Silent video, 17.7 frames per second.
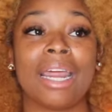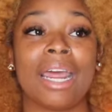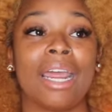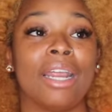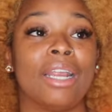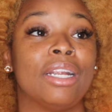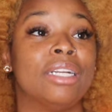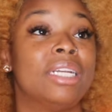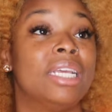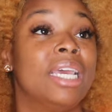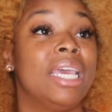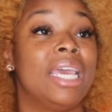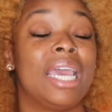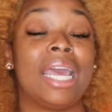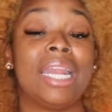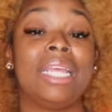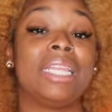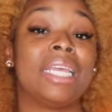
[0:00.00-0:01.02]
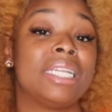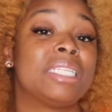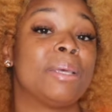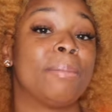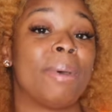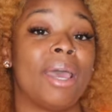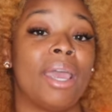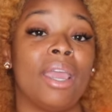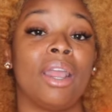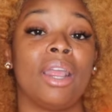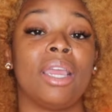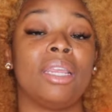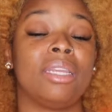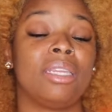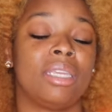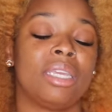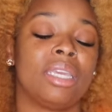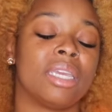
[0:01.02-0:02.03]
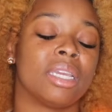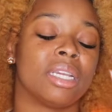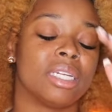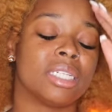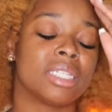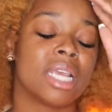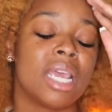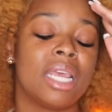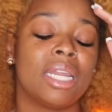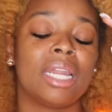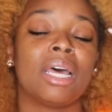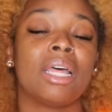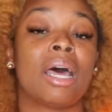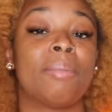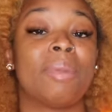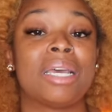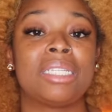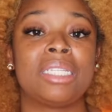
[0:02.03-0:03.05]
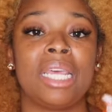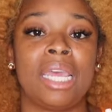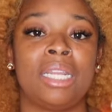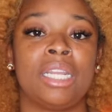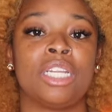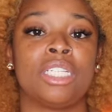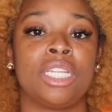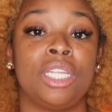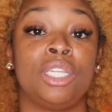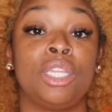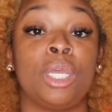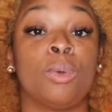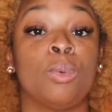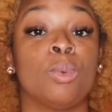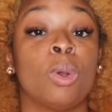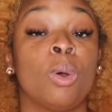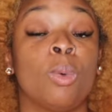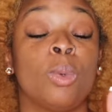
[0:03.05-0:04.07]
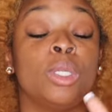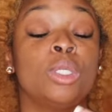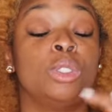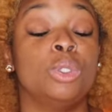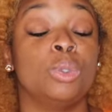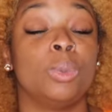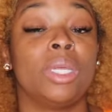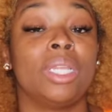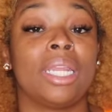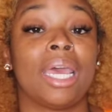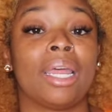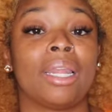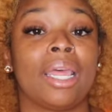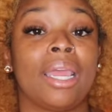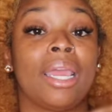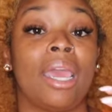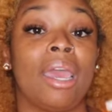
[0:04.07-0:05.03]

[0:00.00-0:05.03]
iron, anything to my hair in years. Now, I'm not saying there's anything wrong with doing that like